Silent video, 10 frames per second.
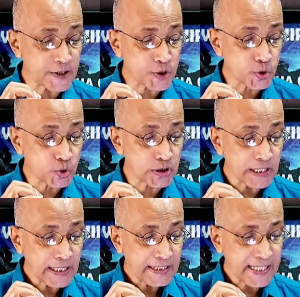the truth
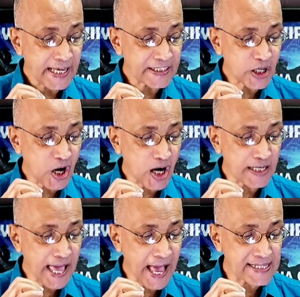that God
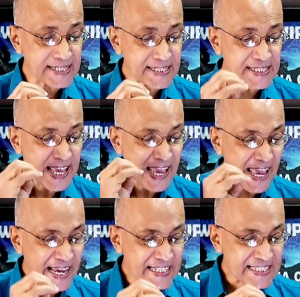has us
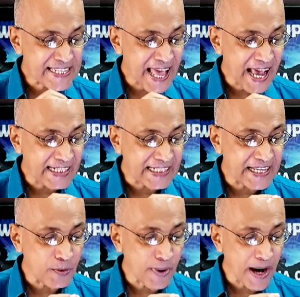
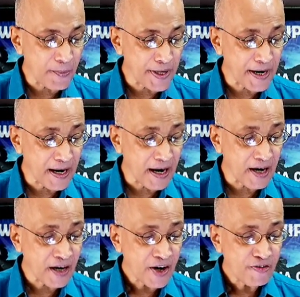exactly where we
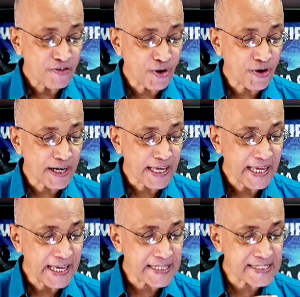are for
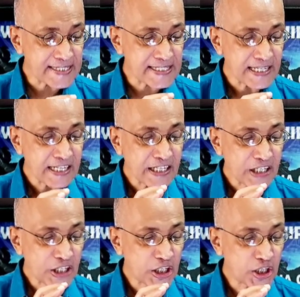His
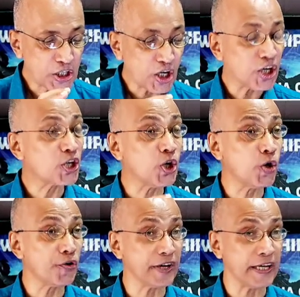
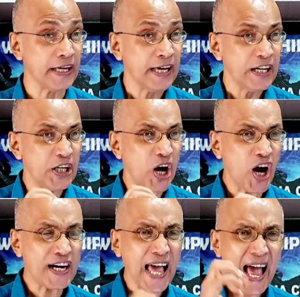glory.
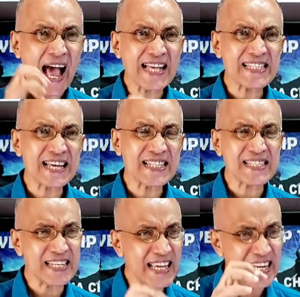God has us
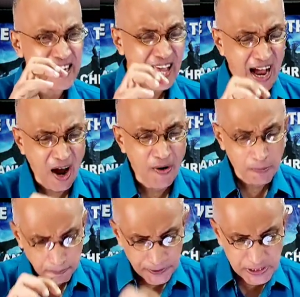in our
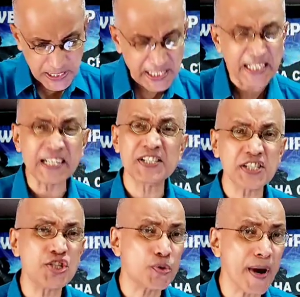particular
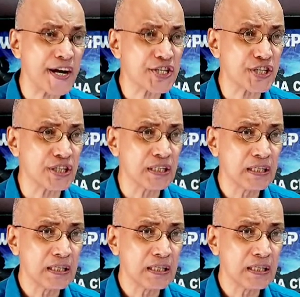situation